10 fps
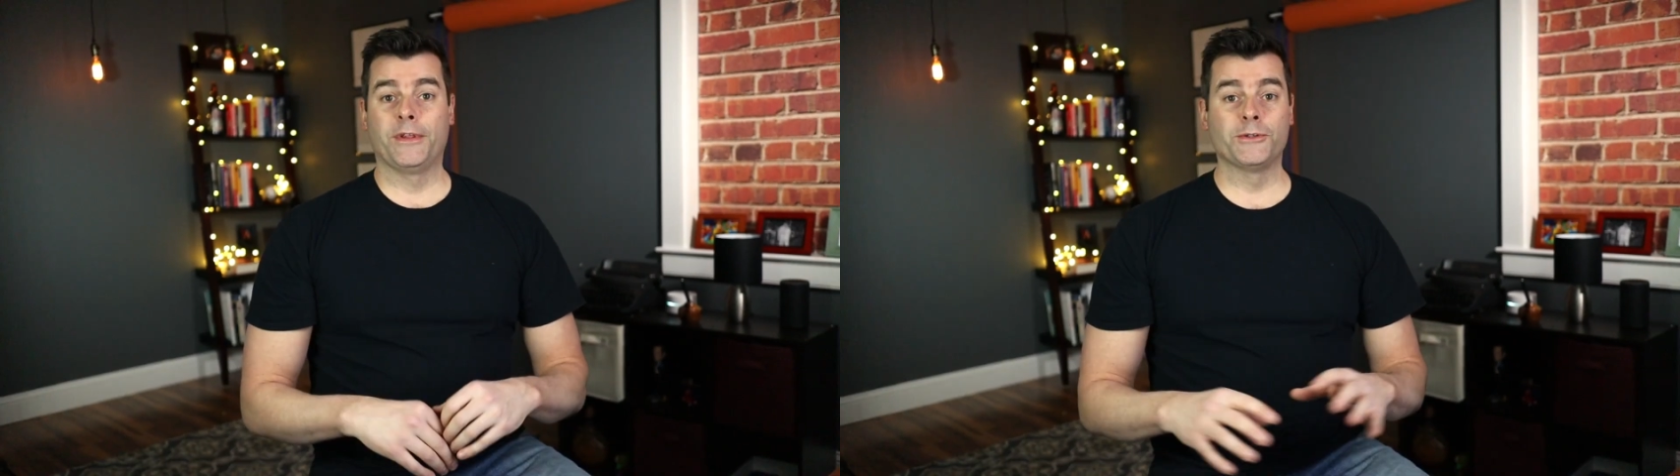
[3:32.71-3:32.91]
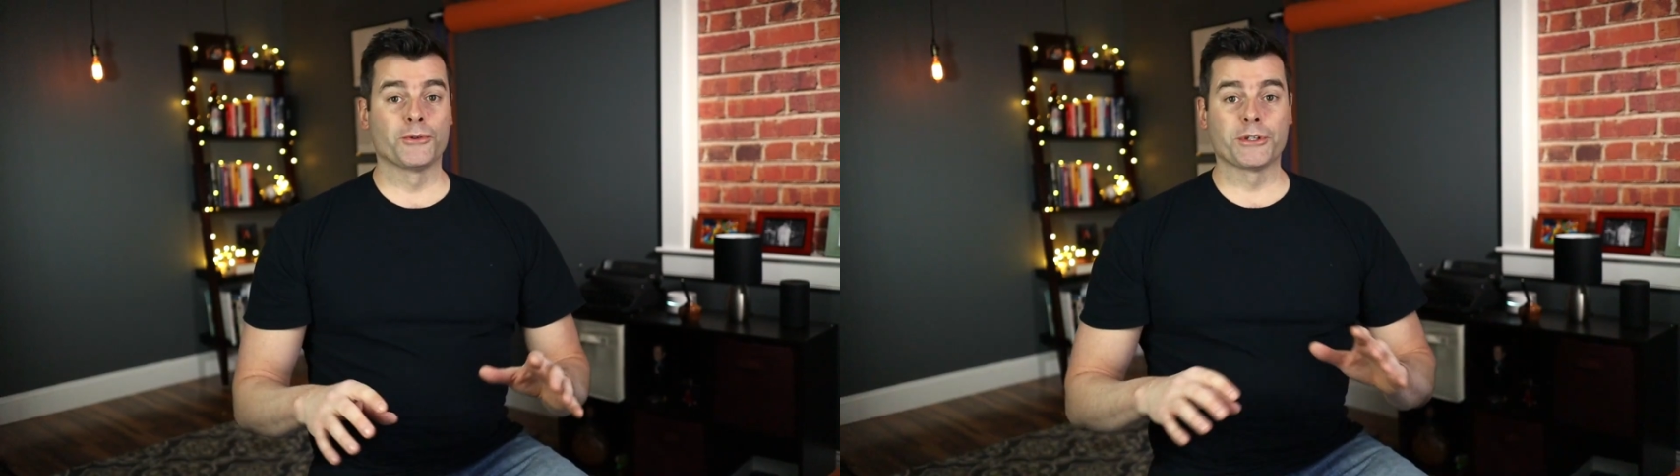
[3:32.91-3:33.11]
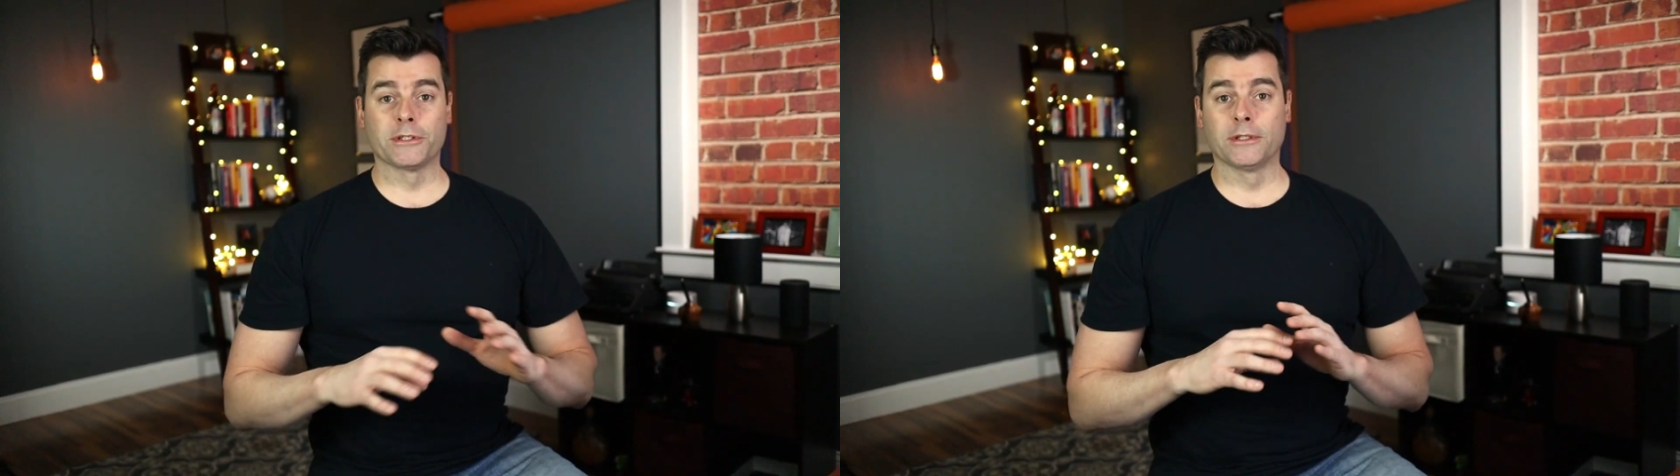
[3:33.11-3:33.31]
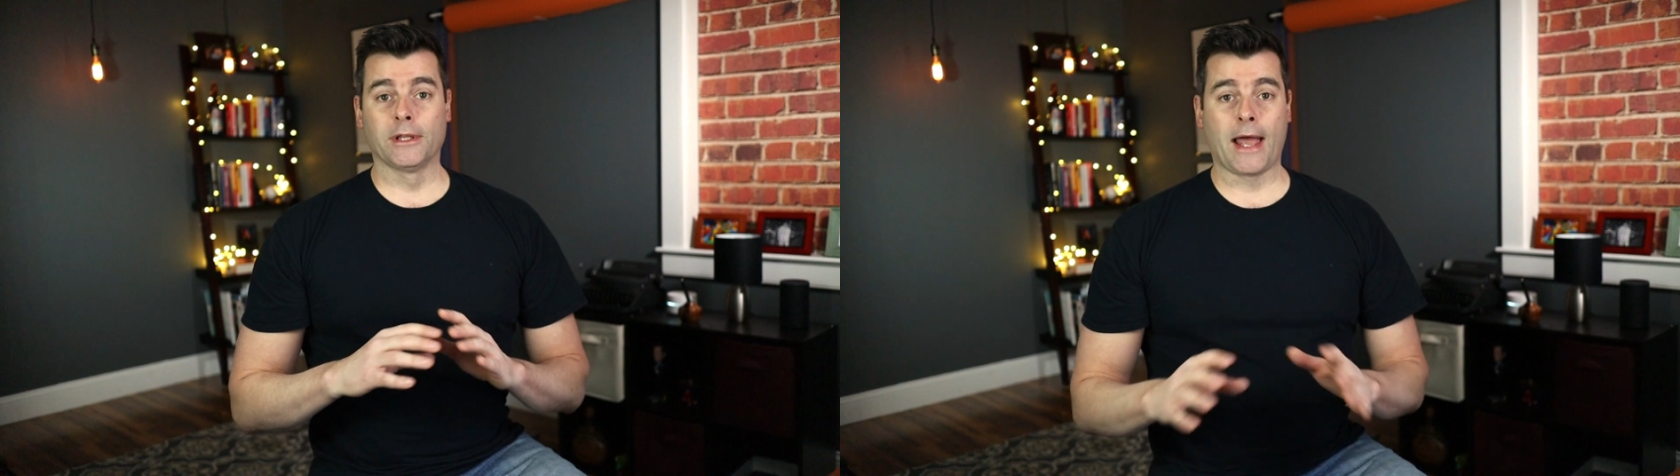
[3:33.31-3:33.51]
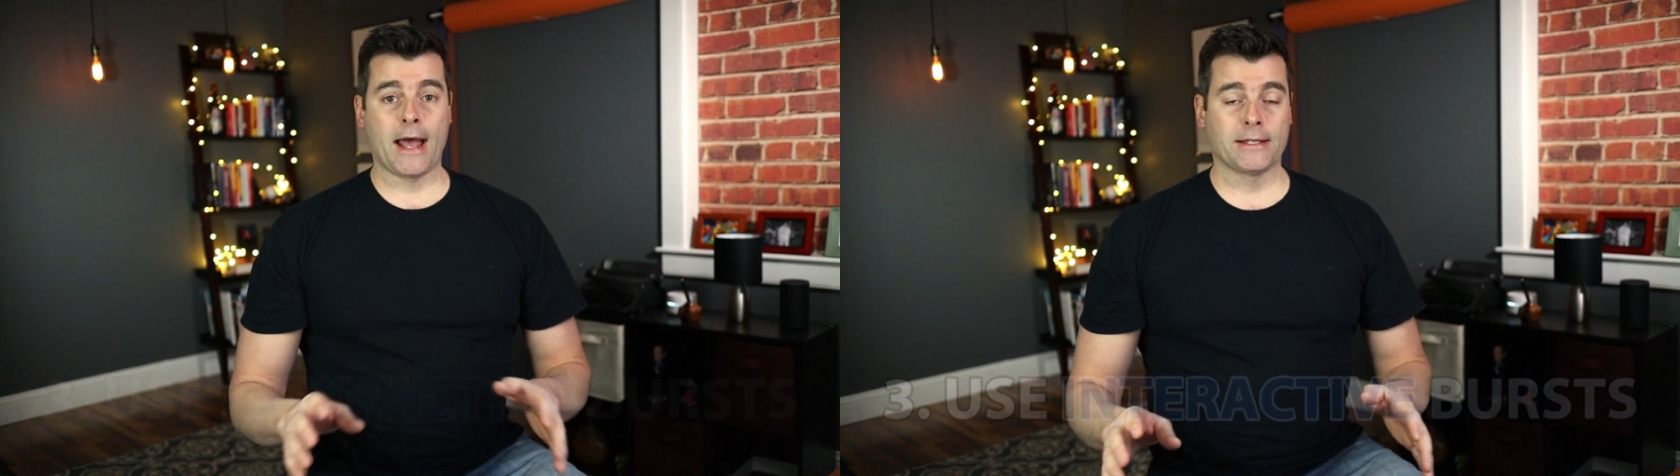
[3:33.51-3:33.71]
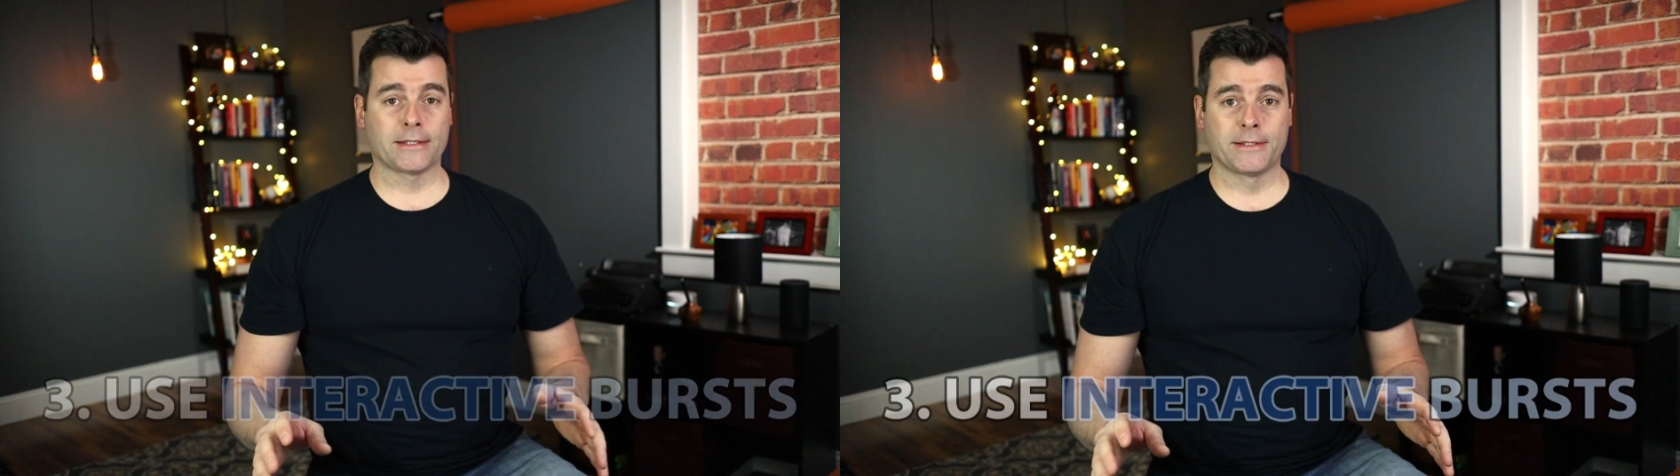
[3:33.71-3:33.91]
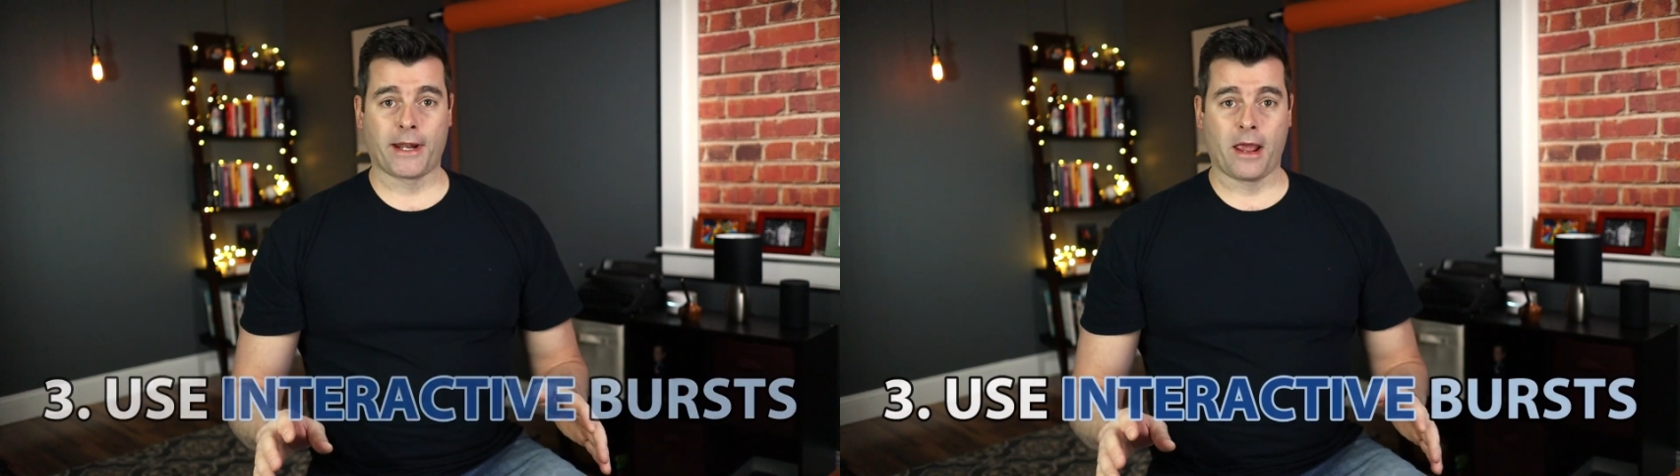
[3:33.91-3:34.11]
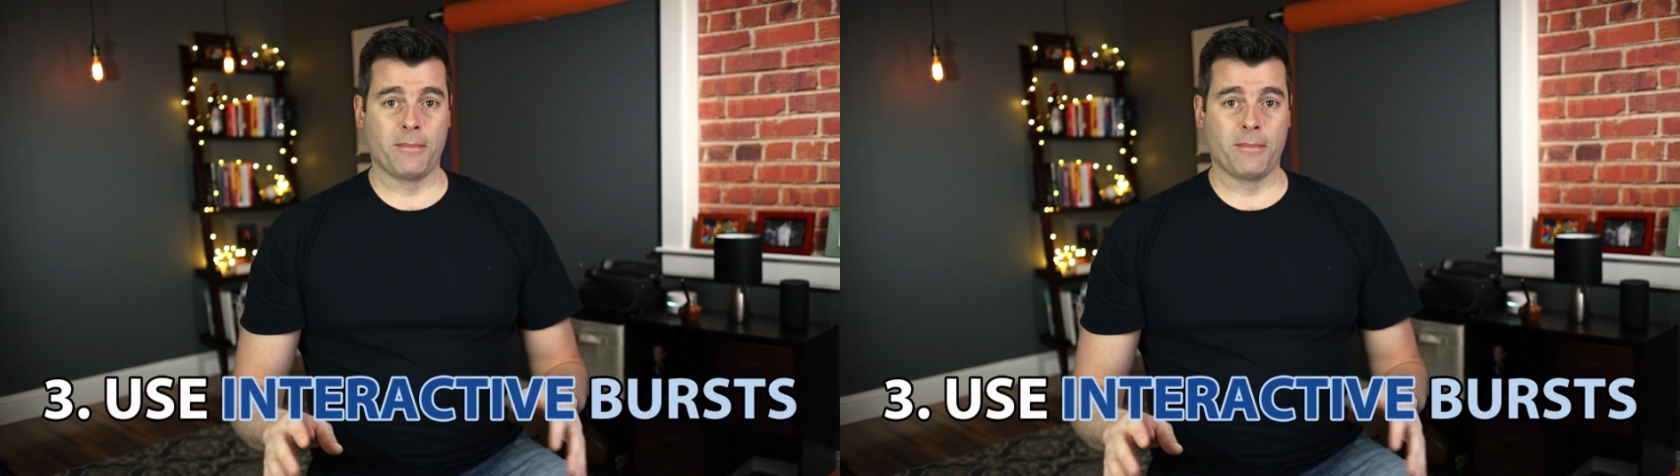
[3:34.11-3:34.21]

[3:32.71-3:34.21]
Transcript: These are just little asks that I